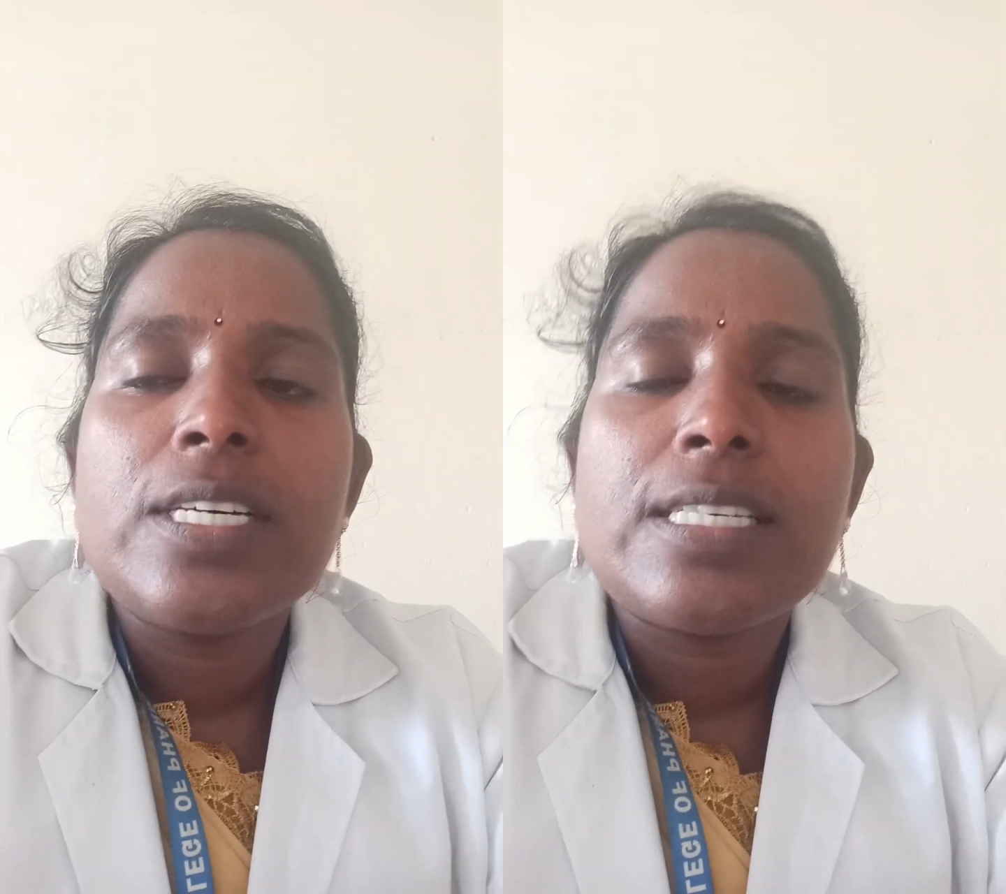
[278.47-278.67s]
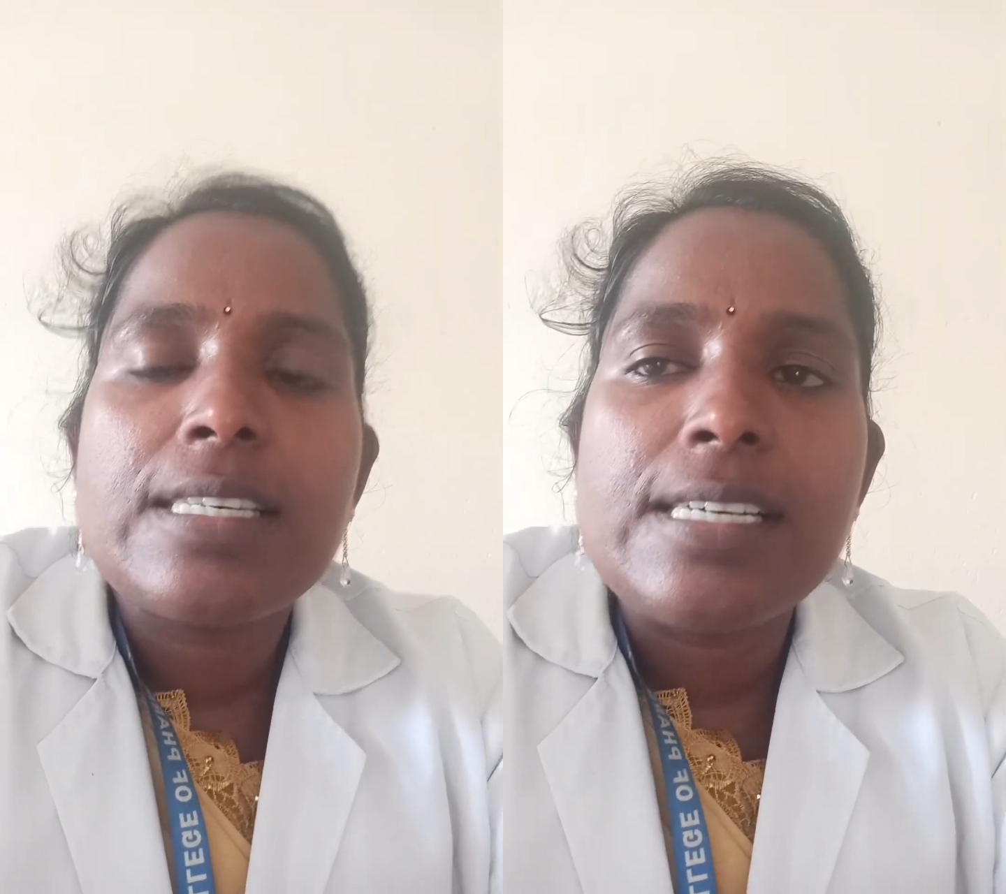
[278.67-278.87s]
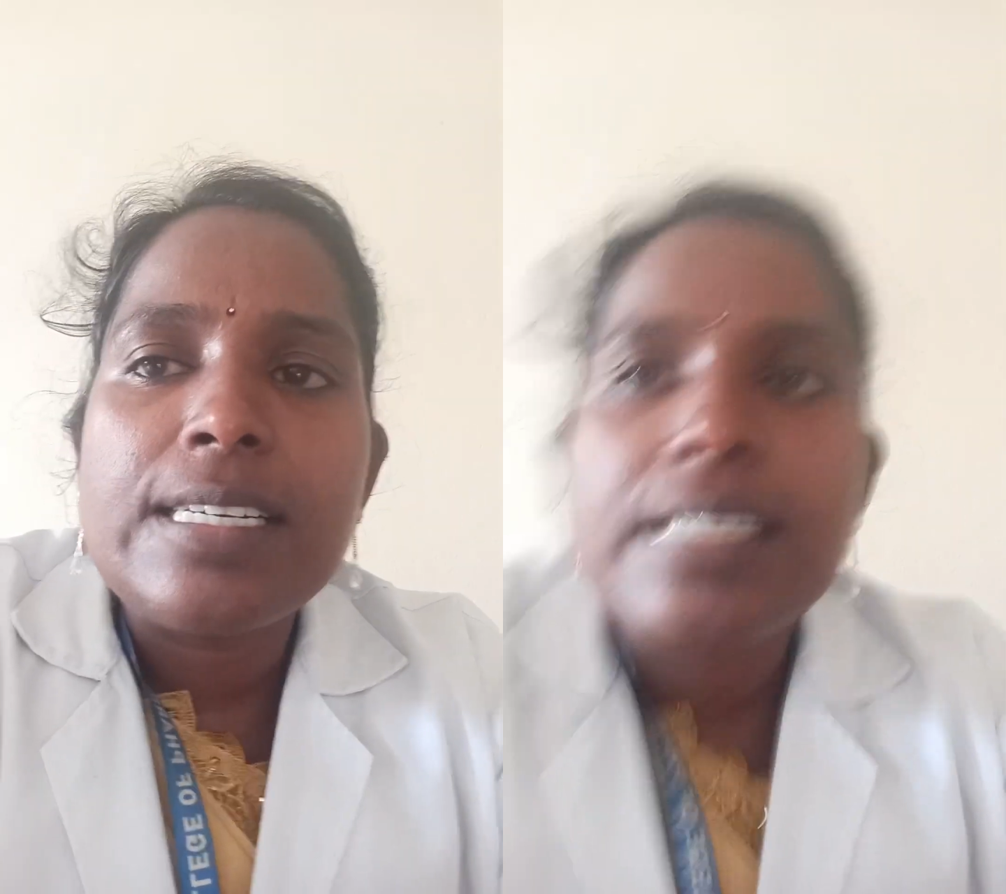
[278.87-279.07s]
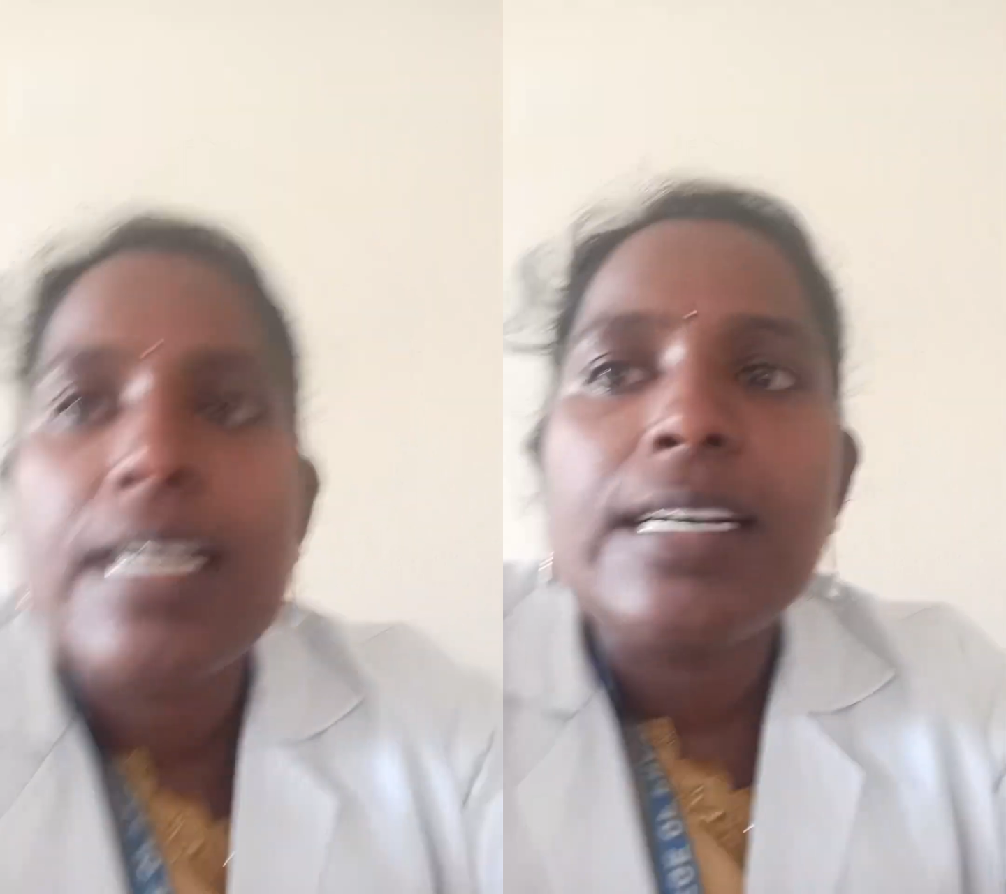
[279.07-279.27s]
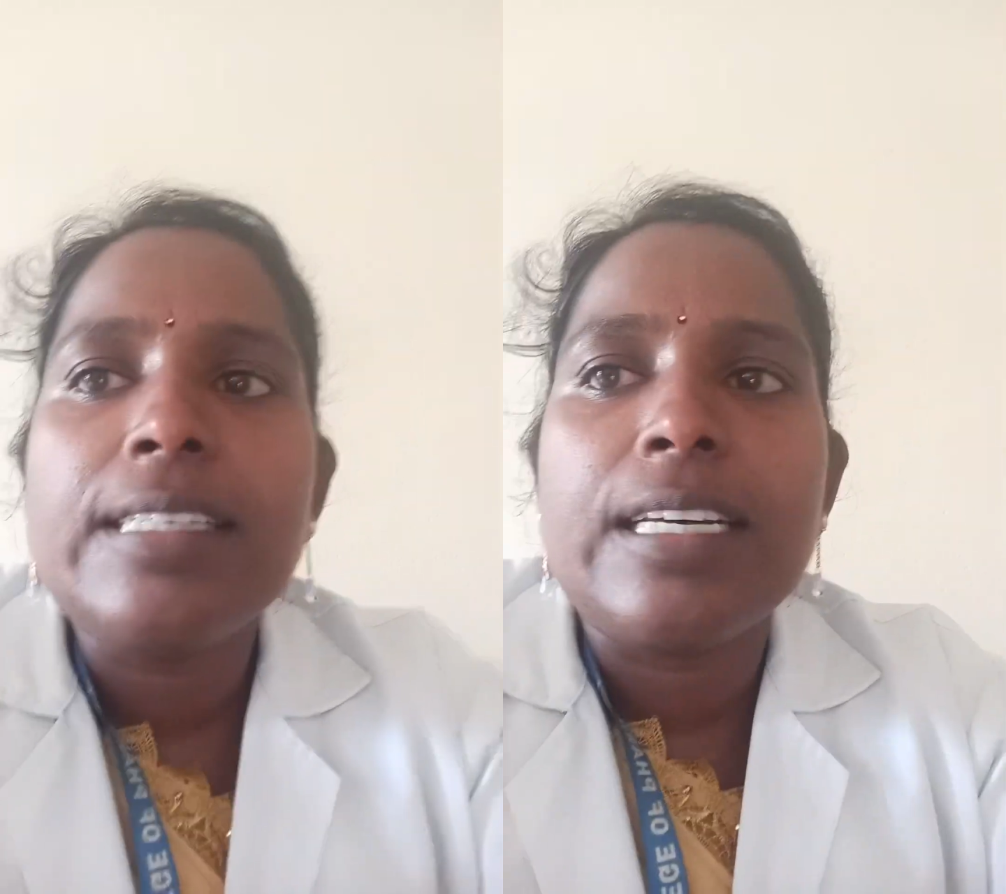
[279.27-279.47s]

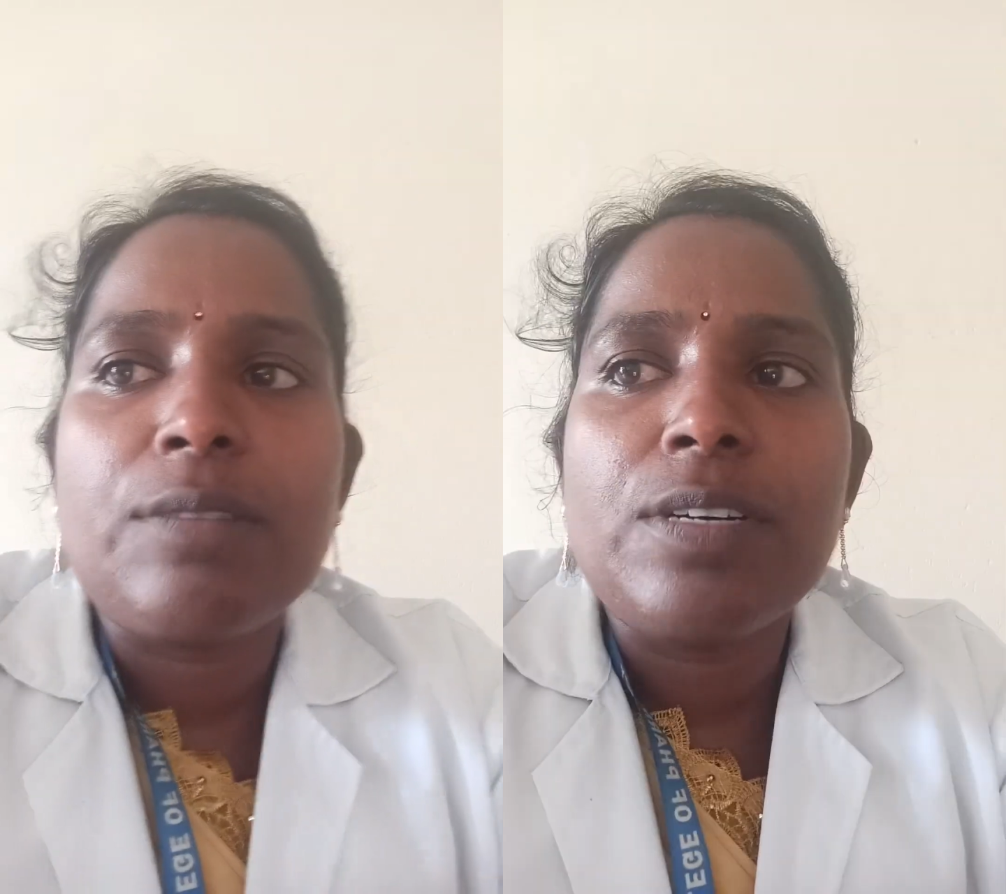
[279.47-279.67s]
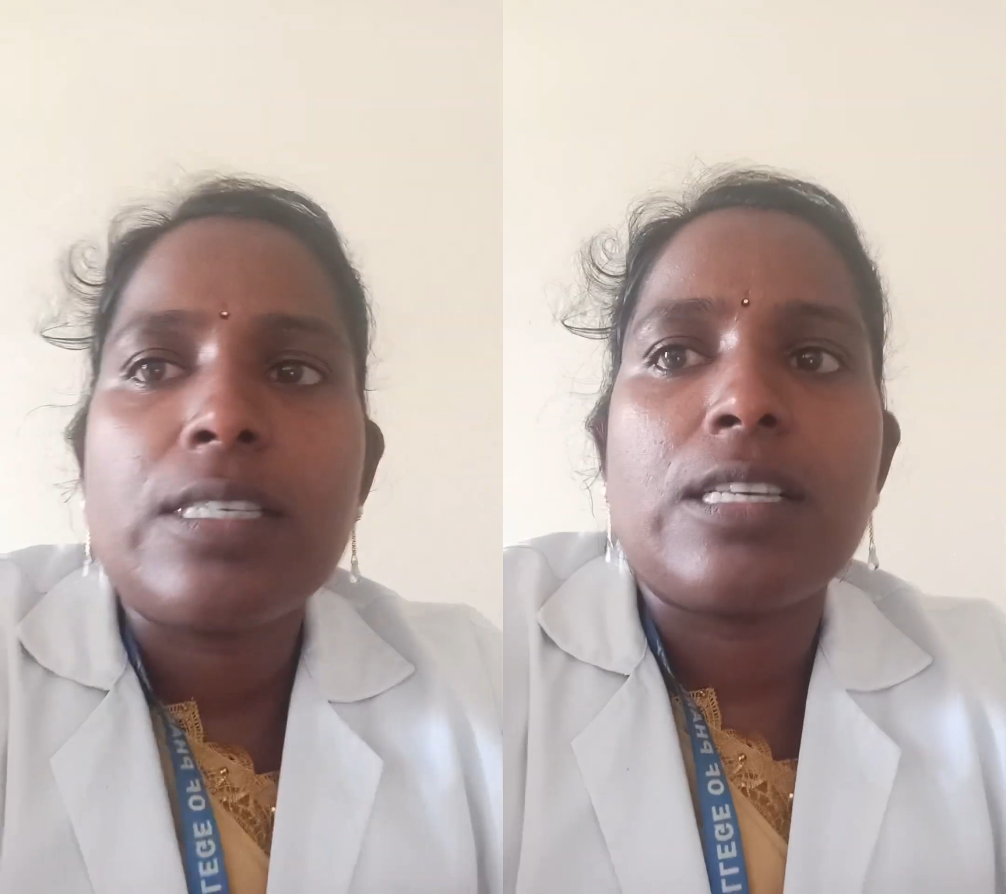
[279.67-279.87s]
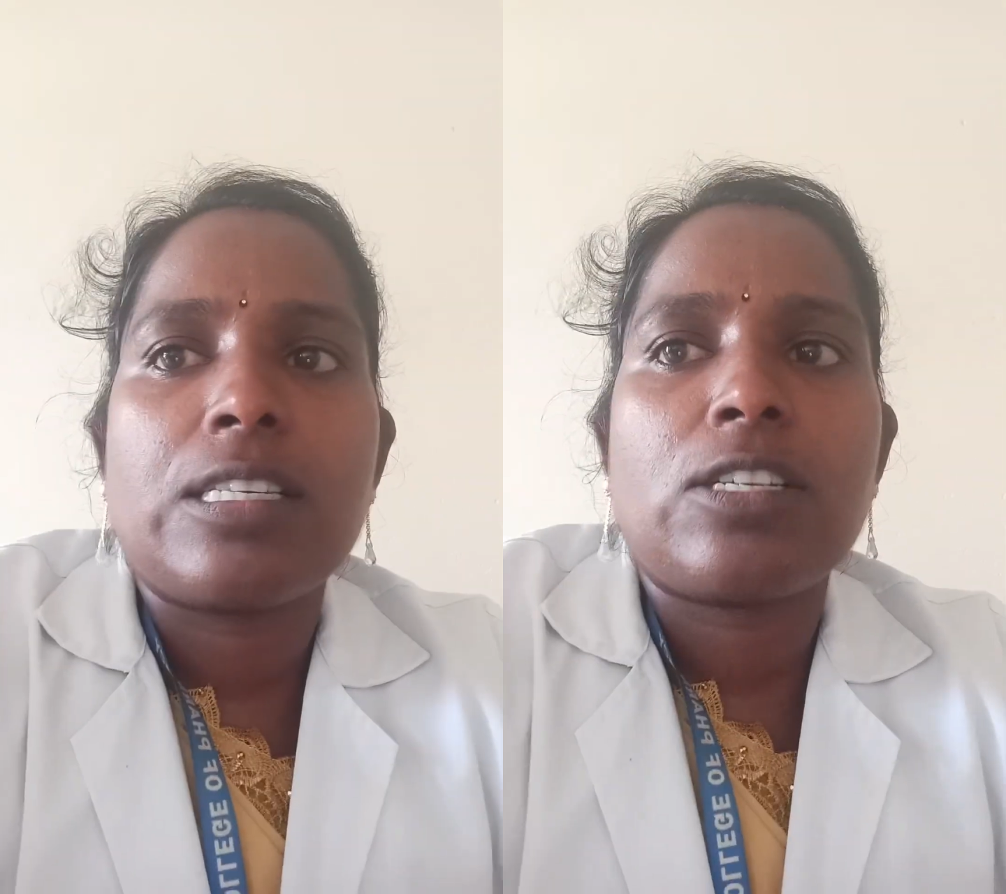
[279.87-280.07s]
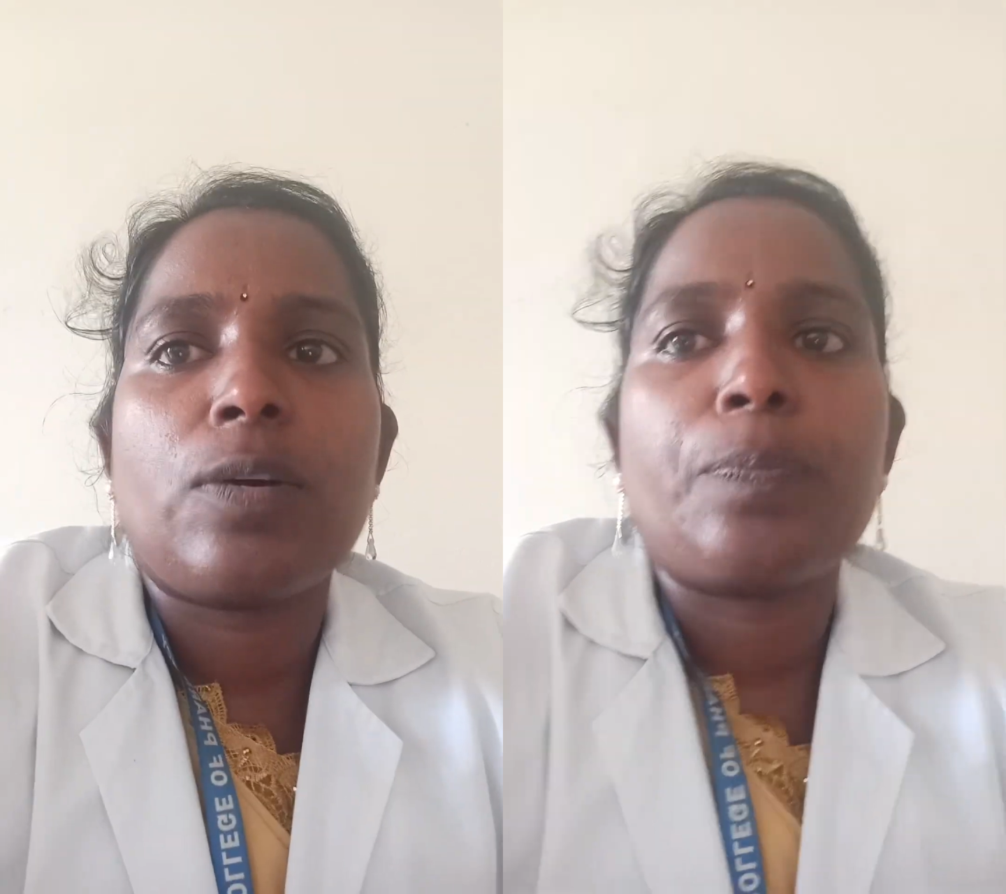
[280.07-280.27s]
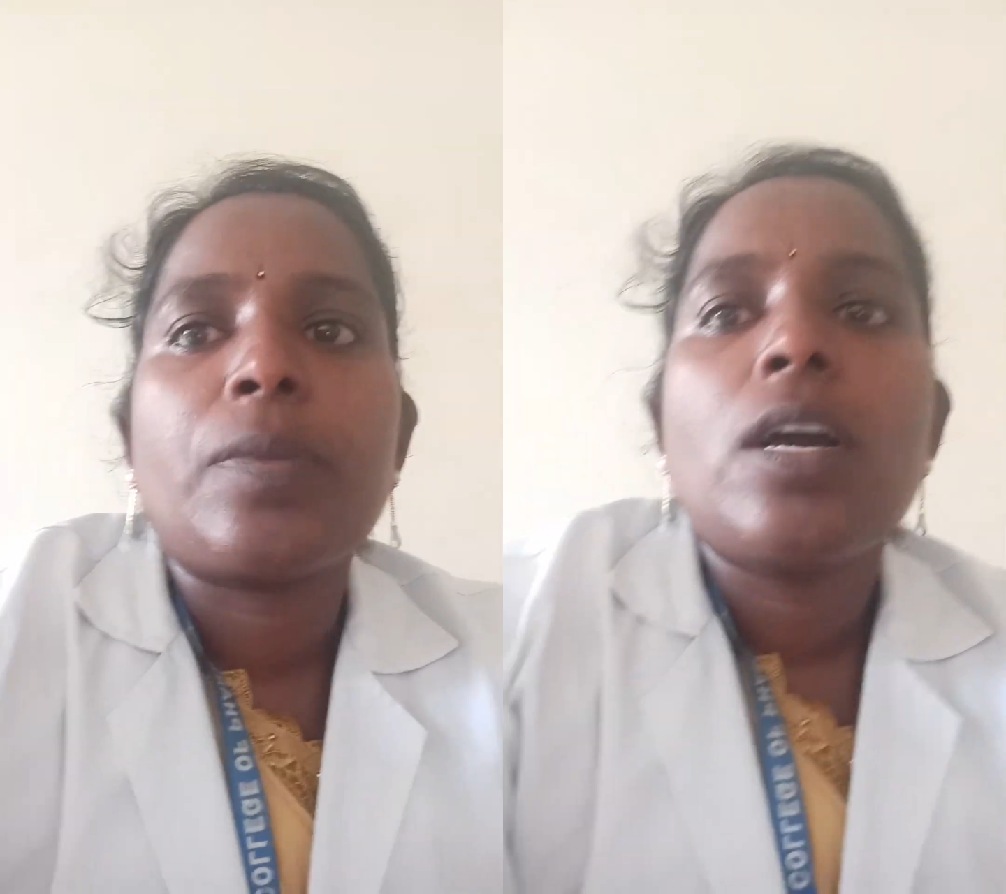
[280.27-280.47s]
central nervous
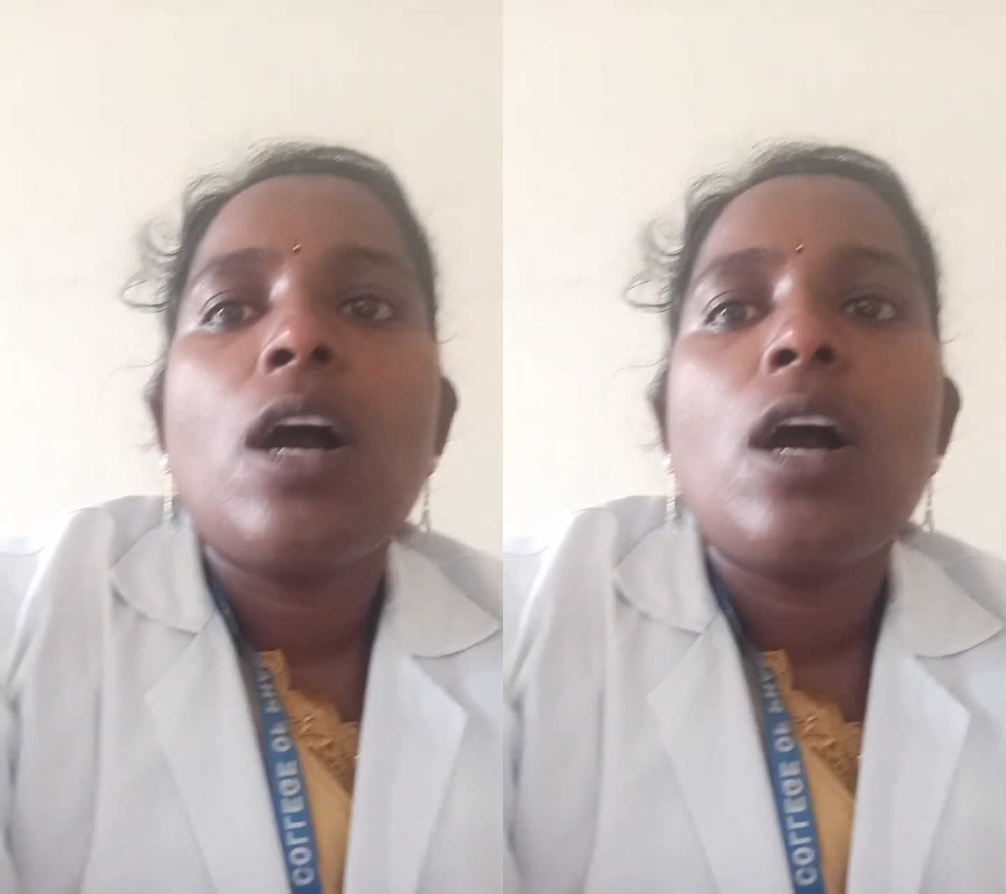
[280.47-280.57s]
system.